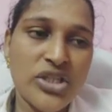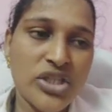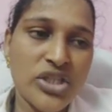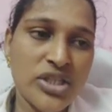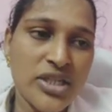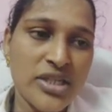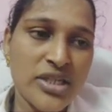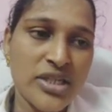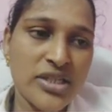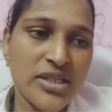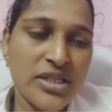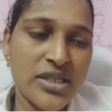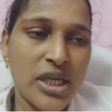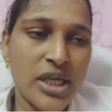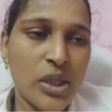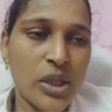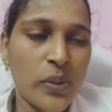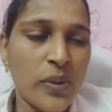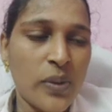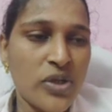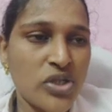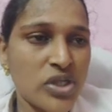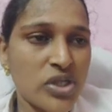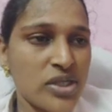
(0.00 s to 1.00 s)
density
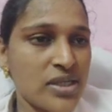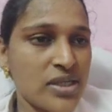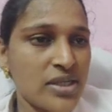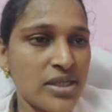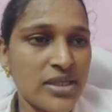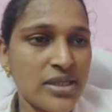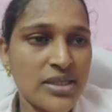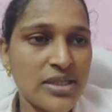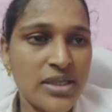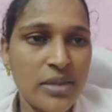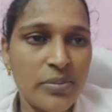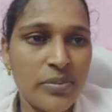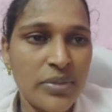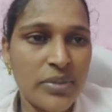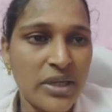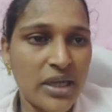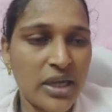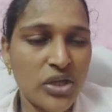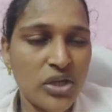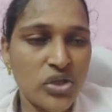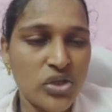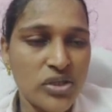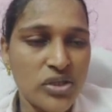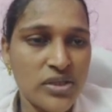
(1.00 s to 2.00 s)
equations and its
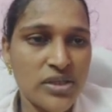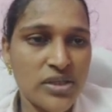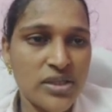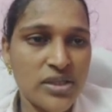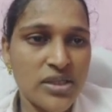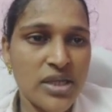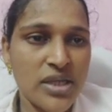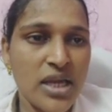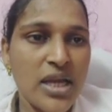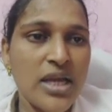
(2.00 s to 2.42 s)
applications.